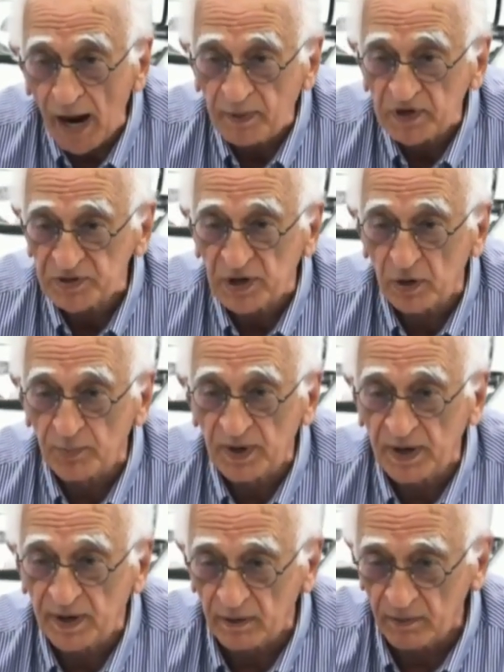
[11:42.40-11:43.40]
in my
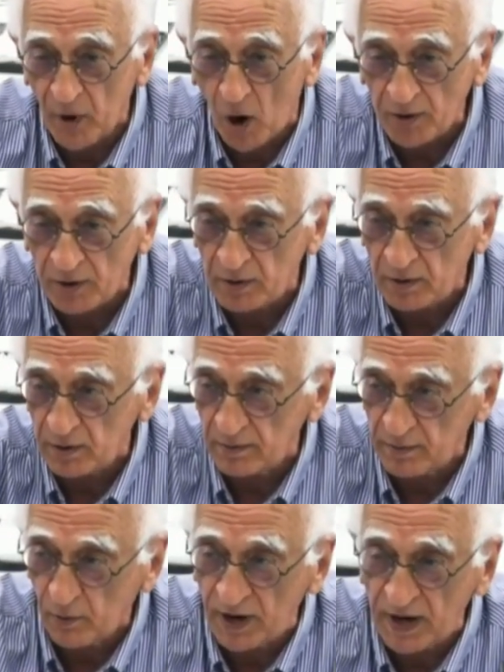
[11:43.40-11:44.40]
personal opinion, not
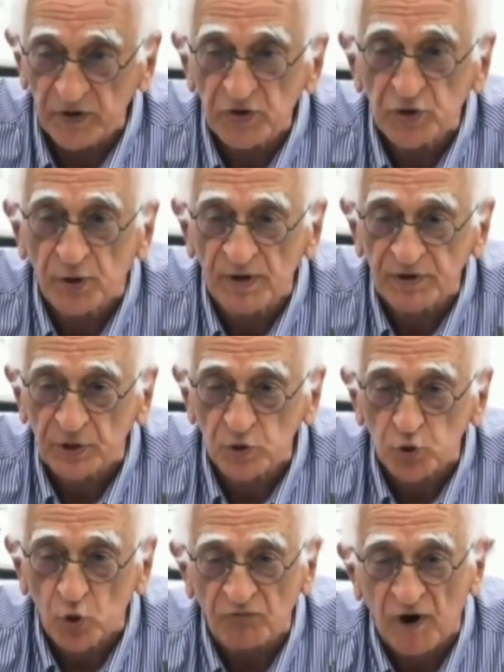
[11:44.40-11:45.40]
looking at this
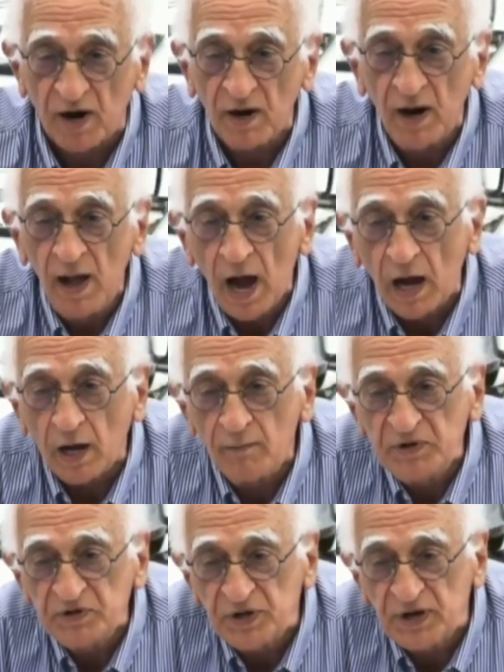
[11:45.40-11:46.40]
commission, so far,
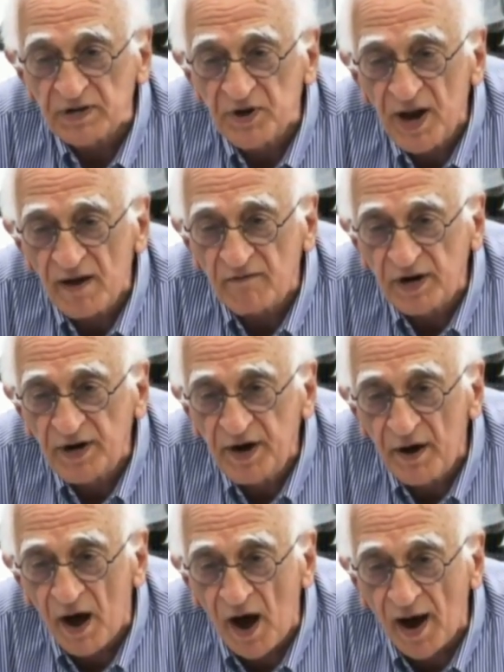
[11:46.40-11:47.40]
a commission has
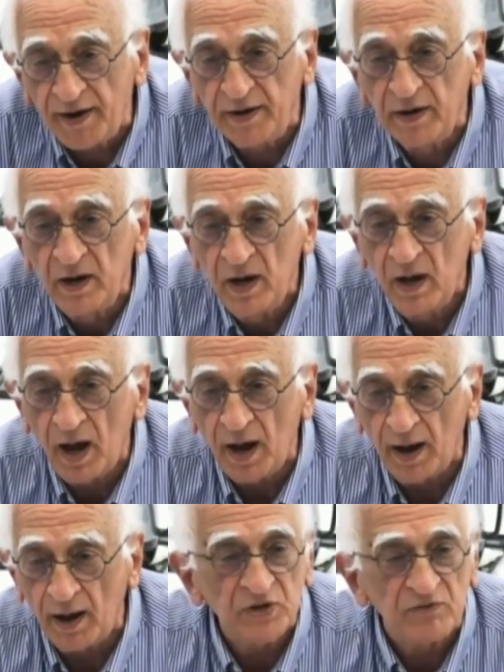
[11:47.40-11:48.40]
never denied
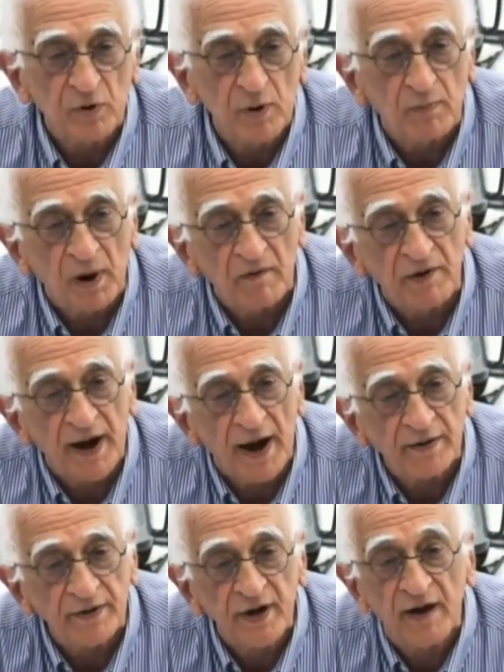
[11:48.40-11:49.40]
application for a
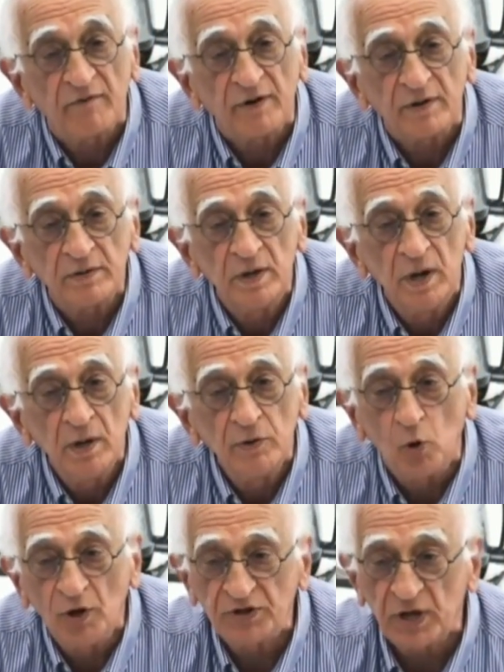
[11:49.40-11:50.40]
power reactor, never.
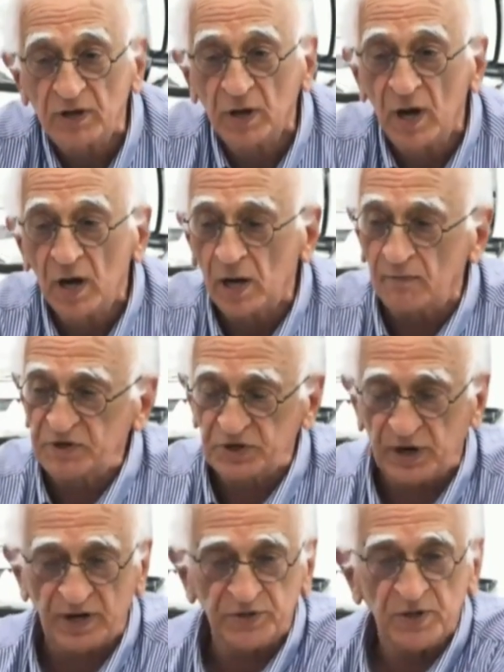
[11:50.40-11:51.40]
The only thing
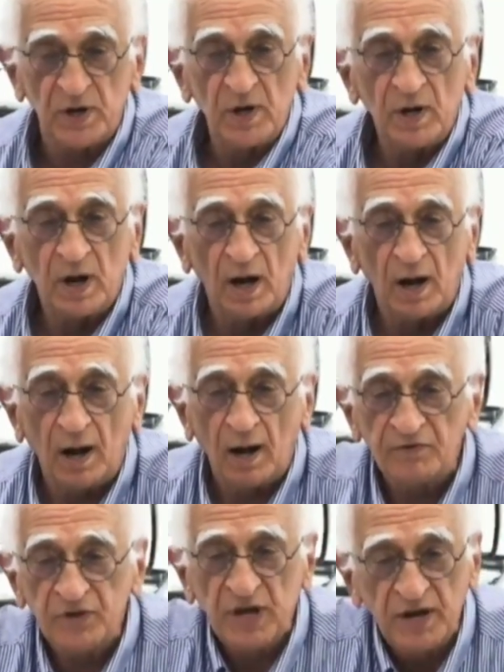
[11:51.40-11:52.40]
commission has
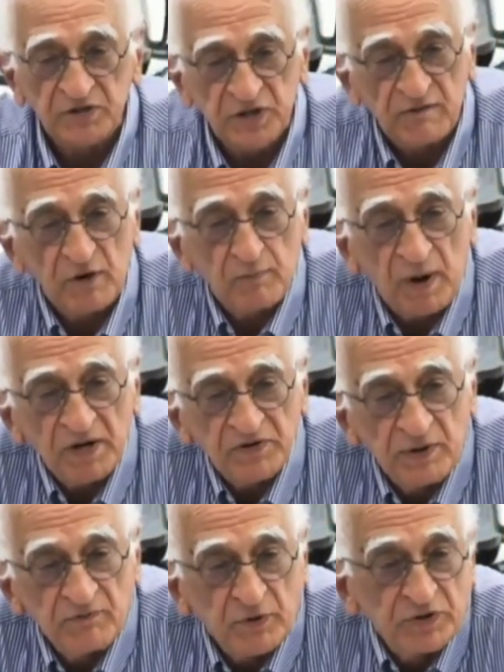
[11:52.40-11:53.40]
CNSC
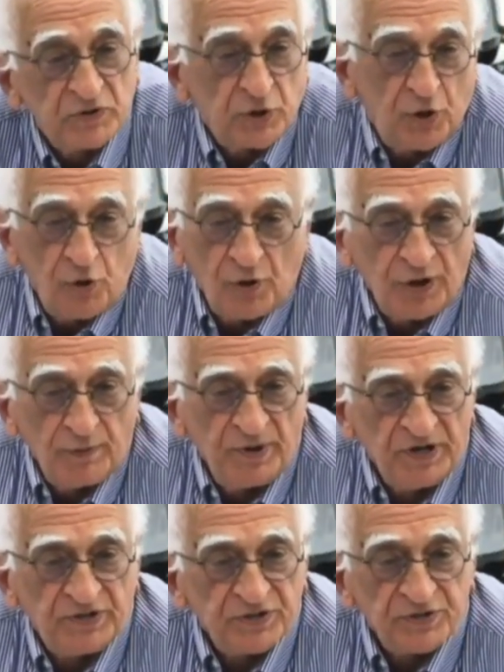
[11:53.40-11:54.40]
ever punished them for
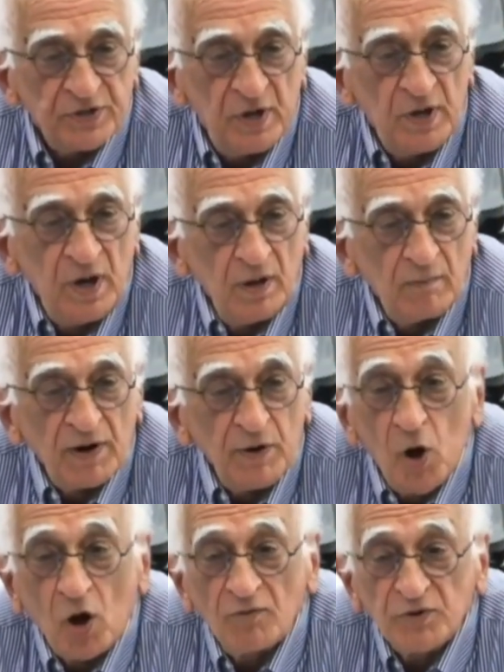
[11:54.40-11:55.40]
security breaches,
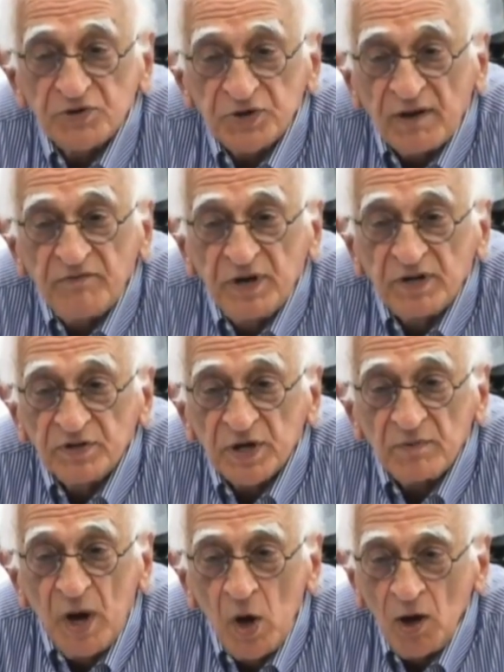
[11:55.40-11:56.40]
but not for
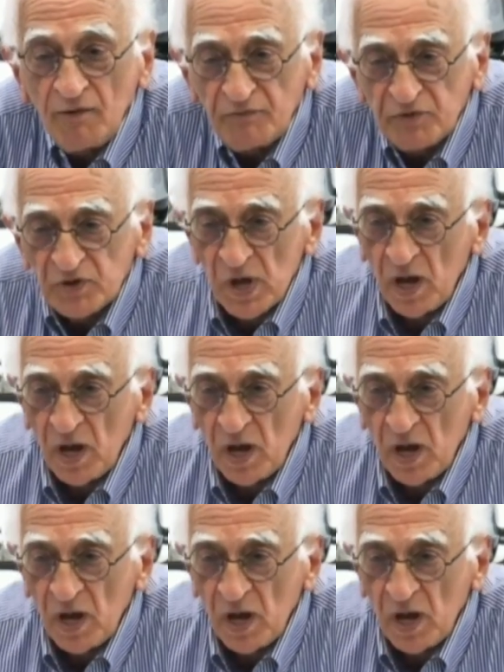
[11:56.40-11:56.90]
safety assessment.